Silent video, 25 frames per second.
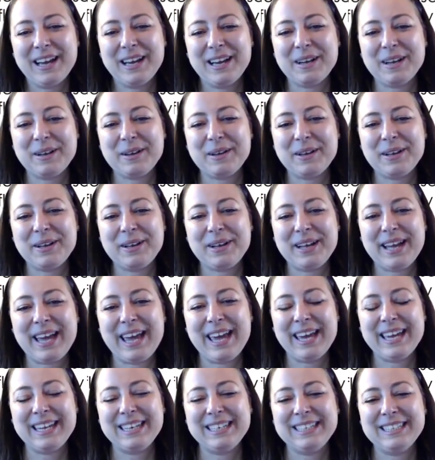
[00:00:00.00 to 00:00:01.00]

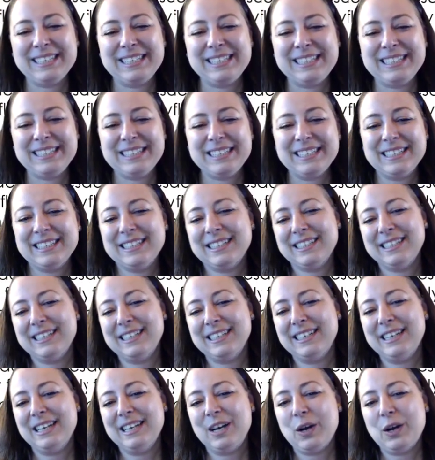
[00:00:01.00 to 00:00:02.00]
And
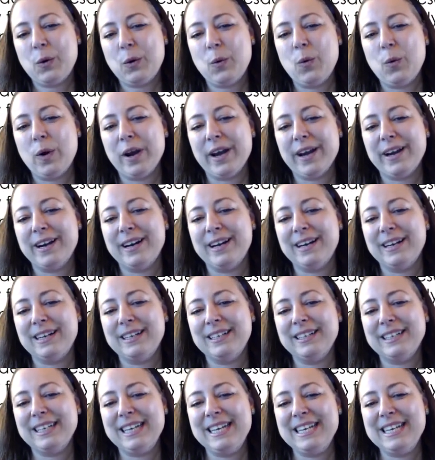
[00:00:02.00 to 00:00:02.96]
where